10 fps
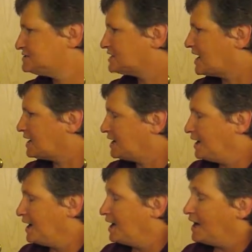It's
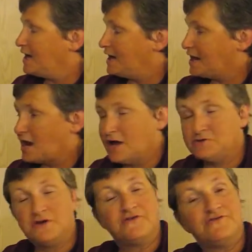an
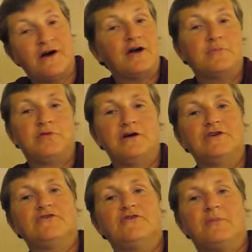electric
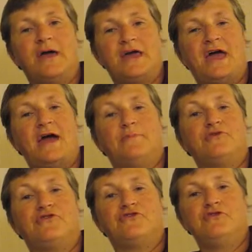fireplace for my
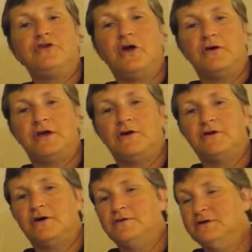camper studio
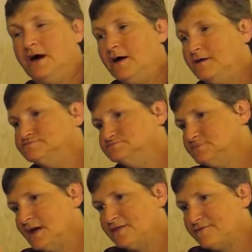here
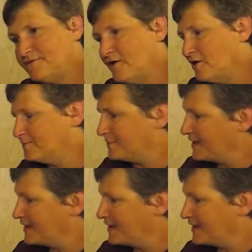at the farm.